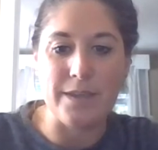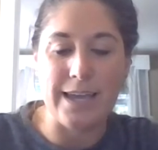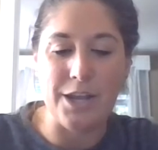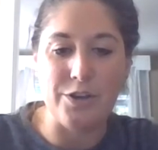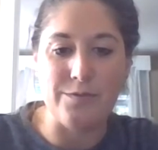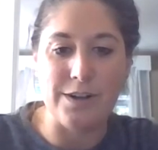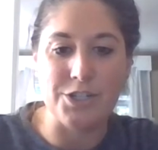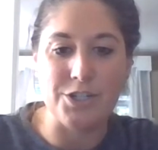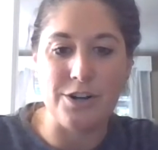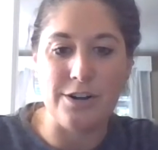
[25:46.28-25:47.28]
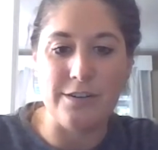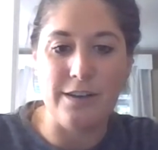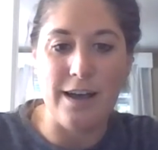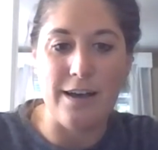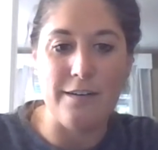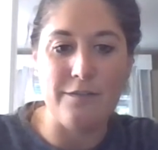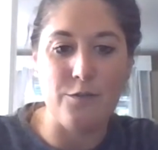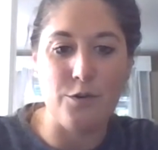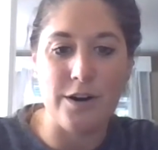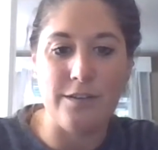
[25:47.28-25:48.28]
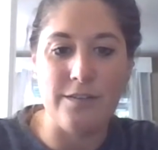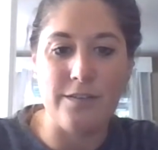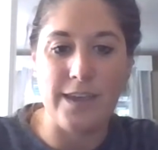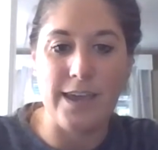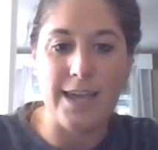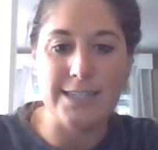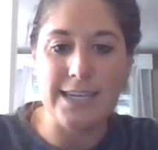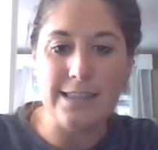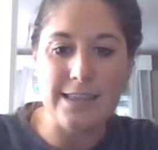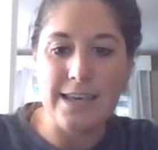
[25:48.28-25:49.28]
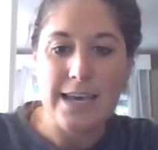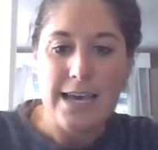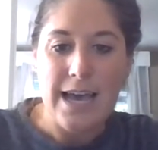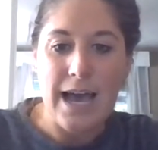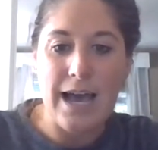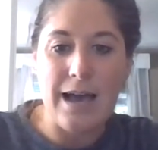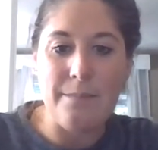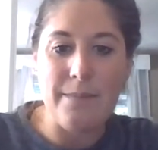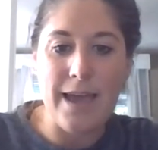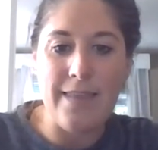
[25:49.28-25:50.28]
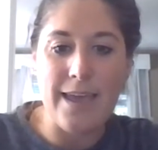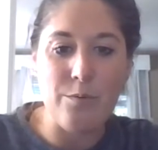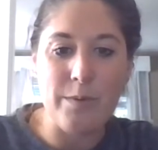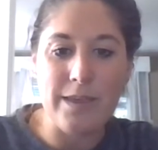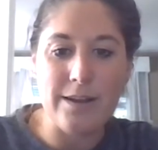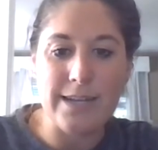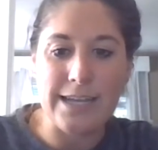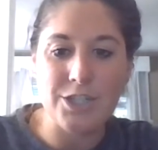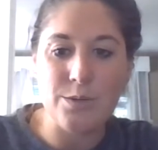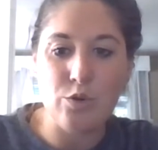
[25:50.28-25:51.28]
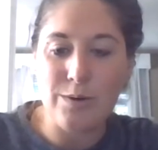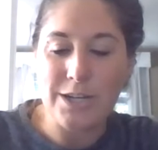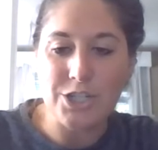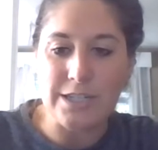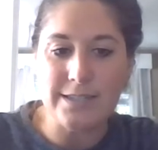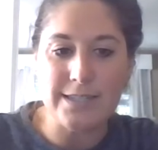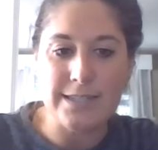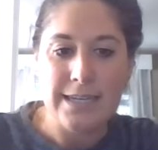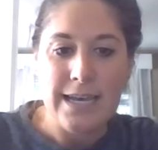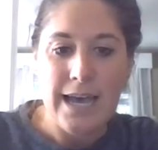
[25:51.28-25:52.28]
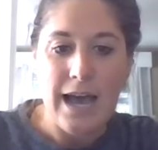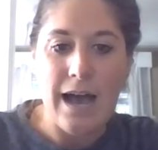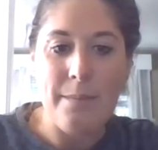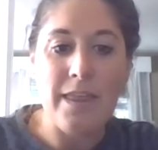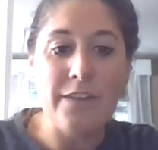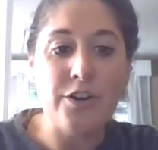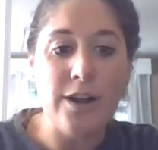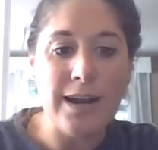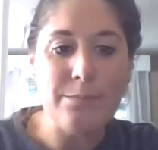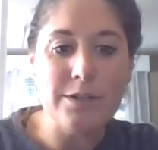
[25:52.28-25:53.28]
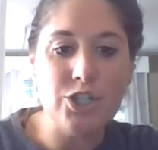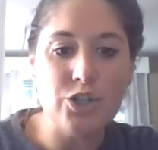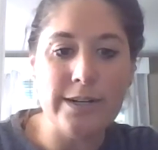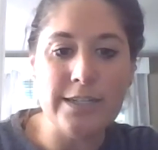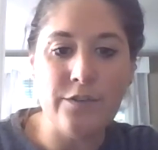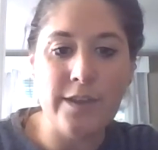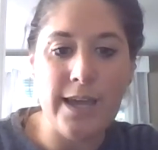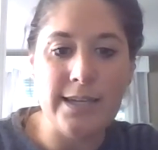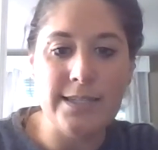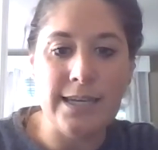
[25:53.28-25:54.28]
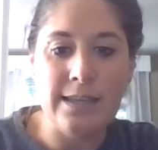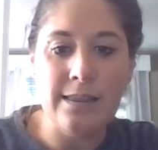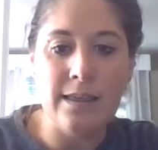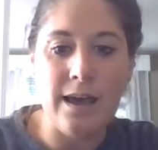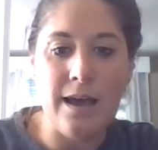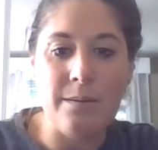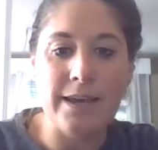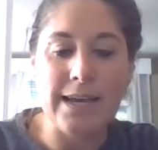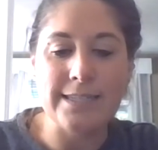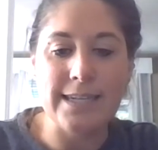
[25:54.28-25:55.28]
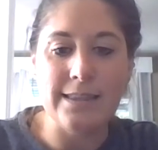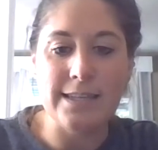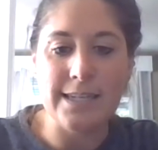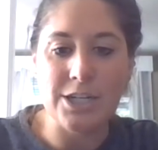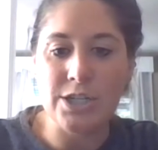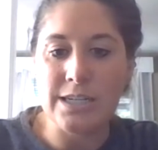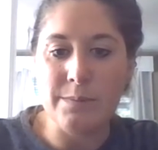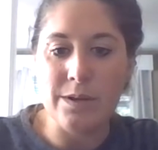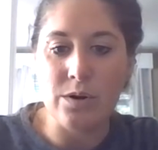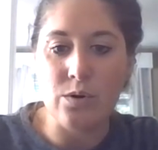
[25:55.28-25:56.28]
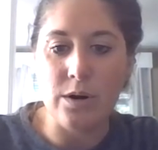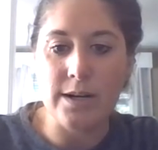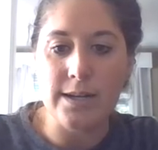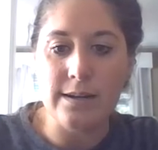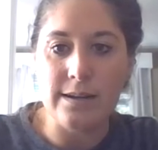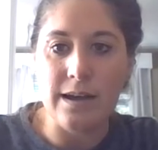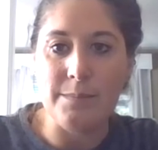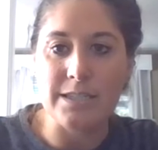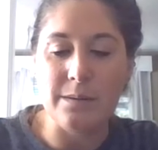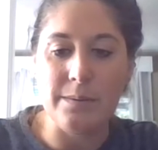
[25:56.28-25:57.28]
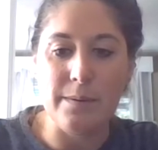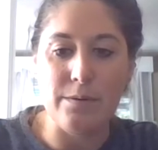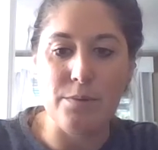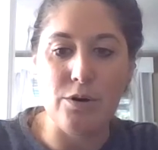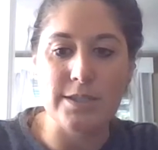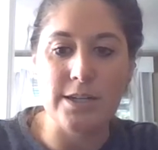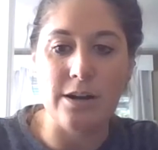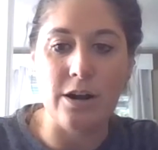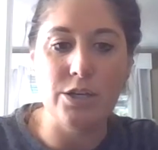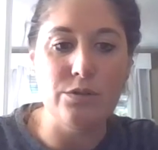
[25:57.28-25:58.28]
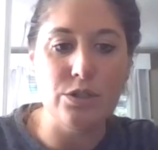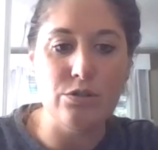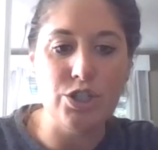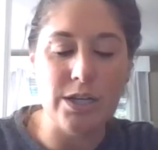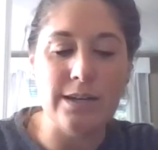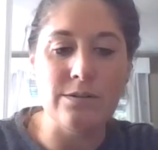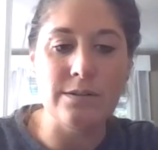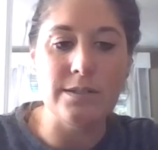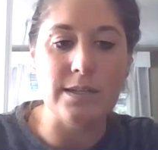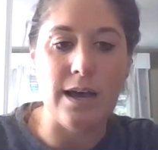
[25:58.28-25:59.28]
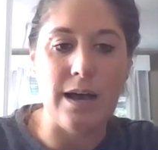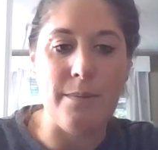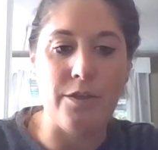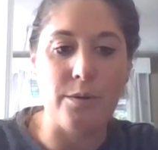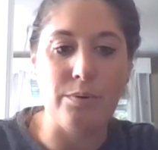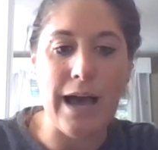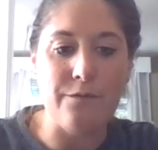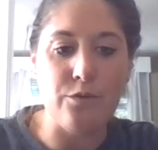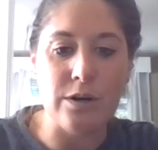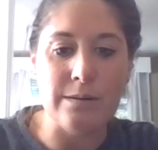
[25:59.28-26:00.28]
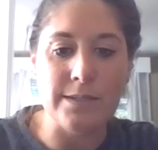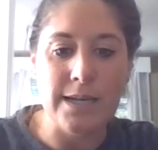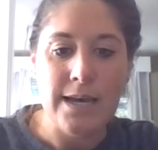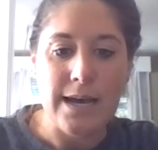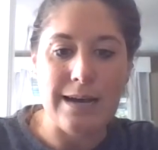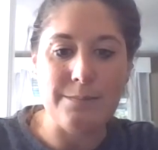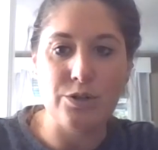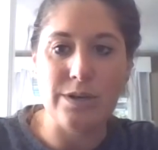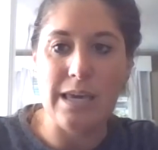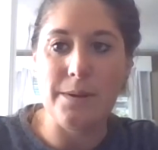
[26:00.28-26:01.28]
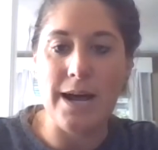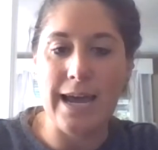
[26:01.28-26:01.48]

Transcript: again, you can register for the 18th and they will be there to answer more questions. And then if you're not able to join us for the 18th, like I said, this session is being recorded. It's going to be posted on our YouTube channels, other platforms. So keep an